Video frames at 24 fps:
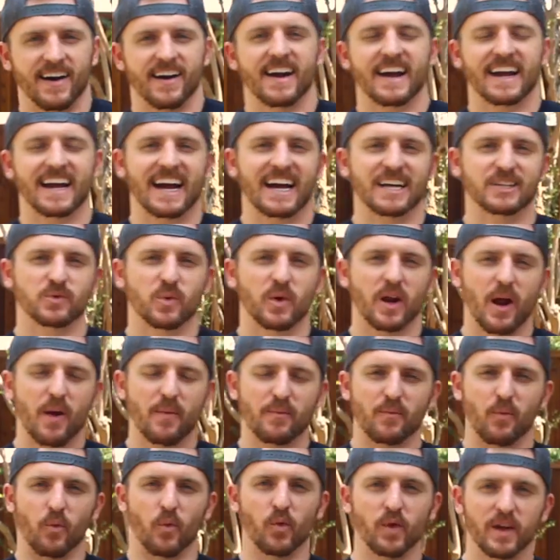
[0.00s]
All right, guys, what
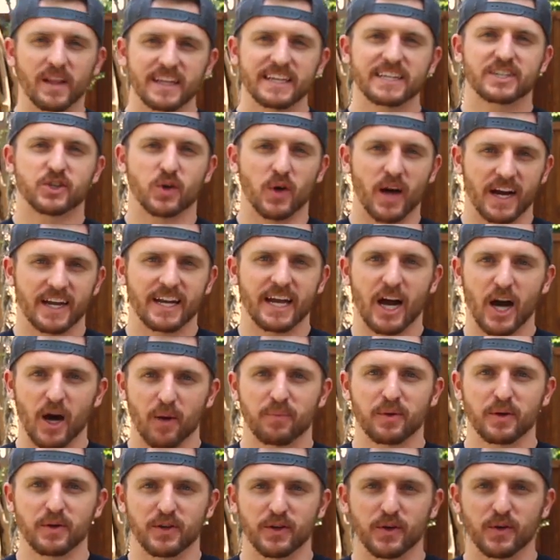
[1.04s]
I'm really trying to
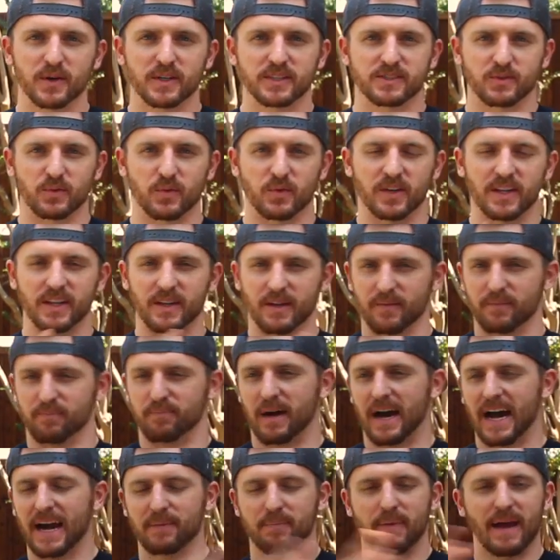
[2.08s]
help you do is
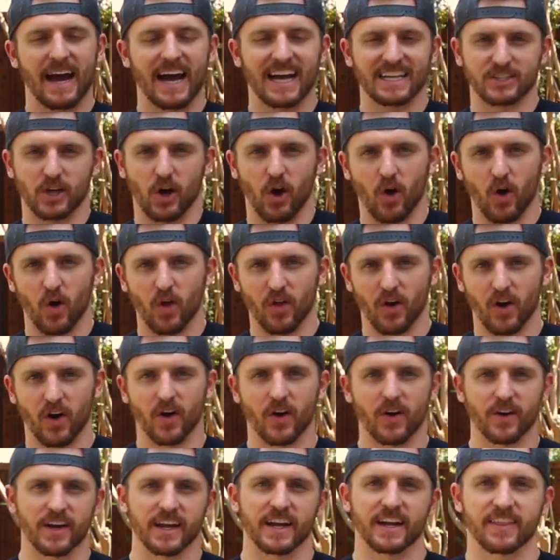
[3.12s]
bypass all the
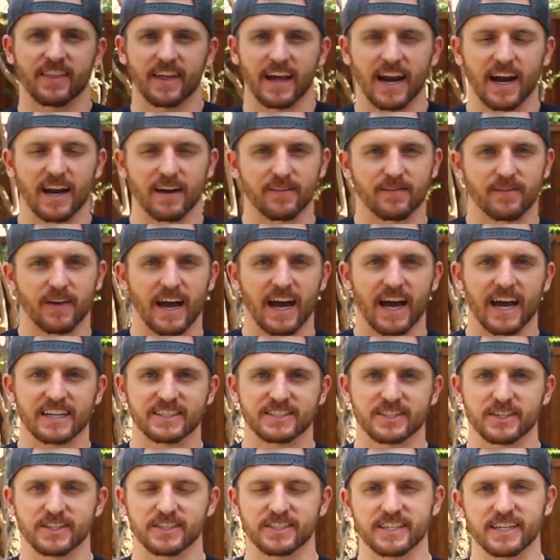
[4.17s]
heartache that I've
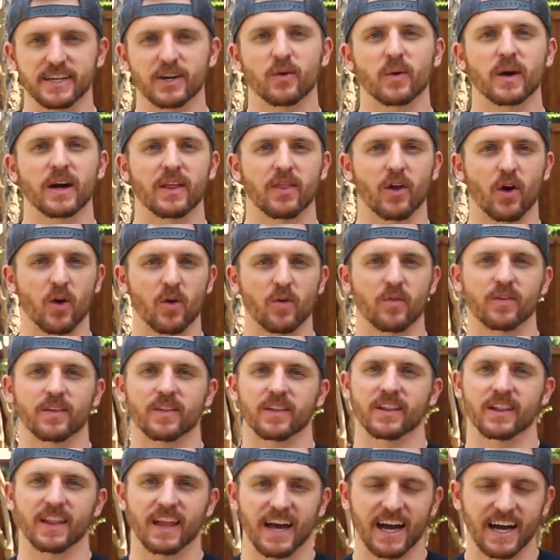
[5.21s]
had to deal with over
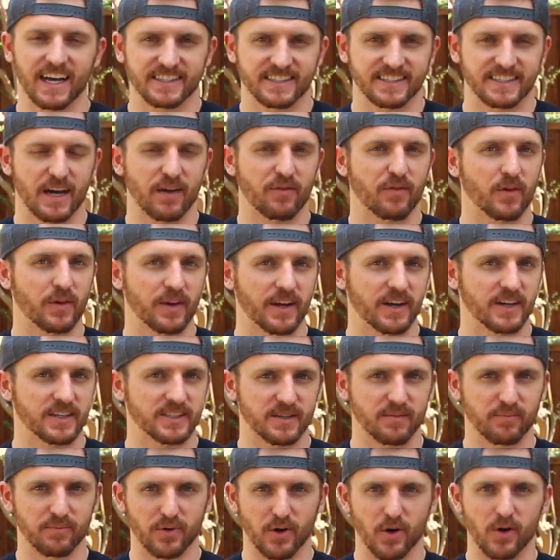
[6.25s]
the last several
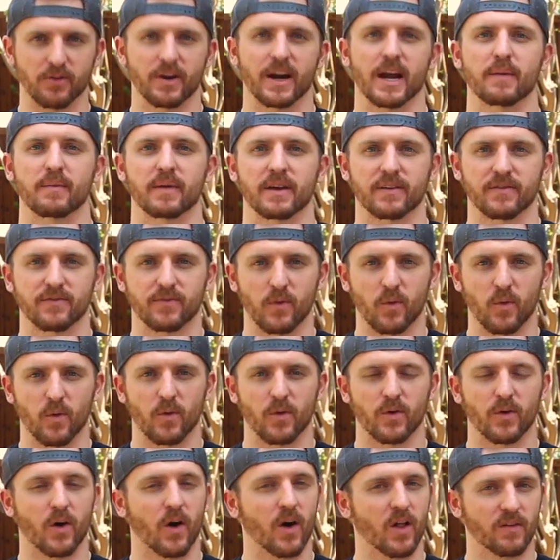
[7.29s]
years in programming
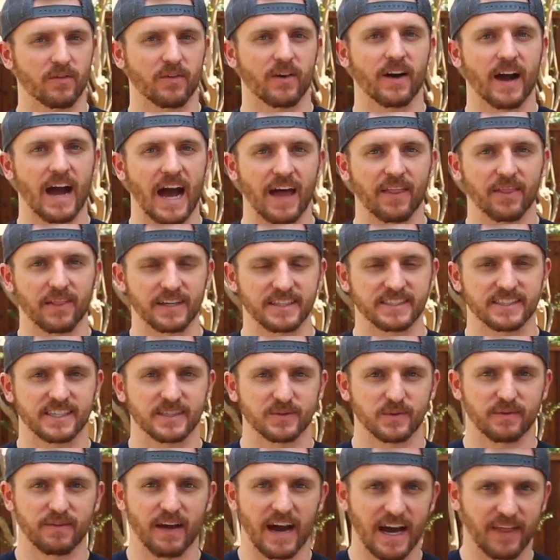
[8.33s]
for all of our athletes,
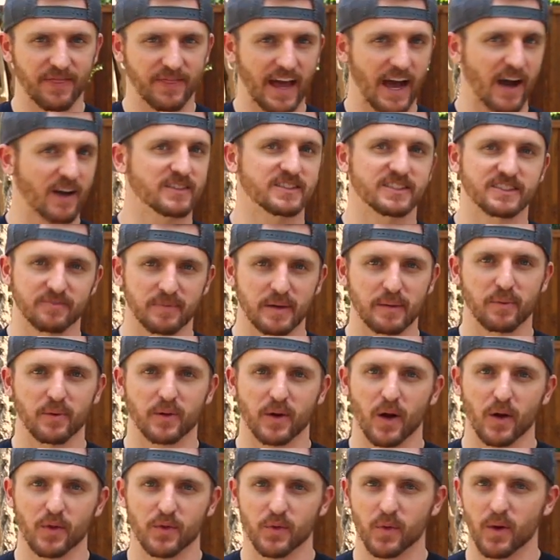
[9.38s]
because we've had thousands of
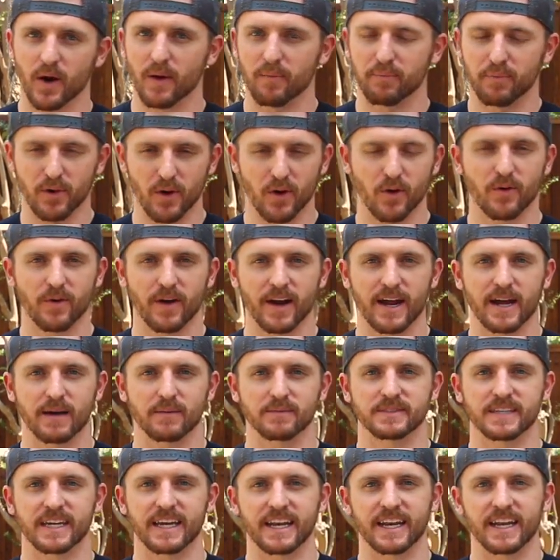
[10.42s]
people go through our
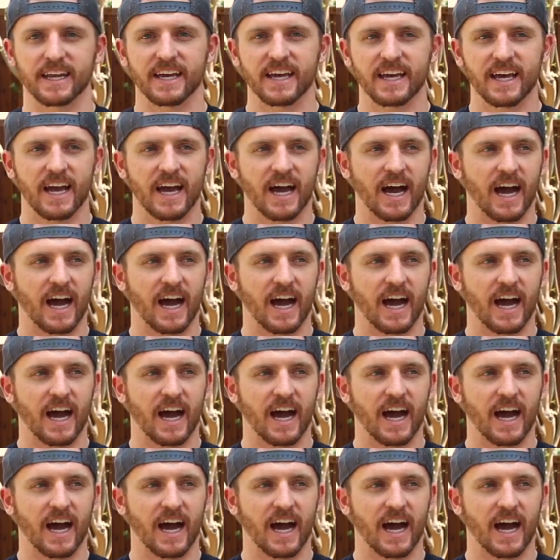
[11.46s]
programs, and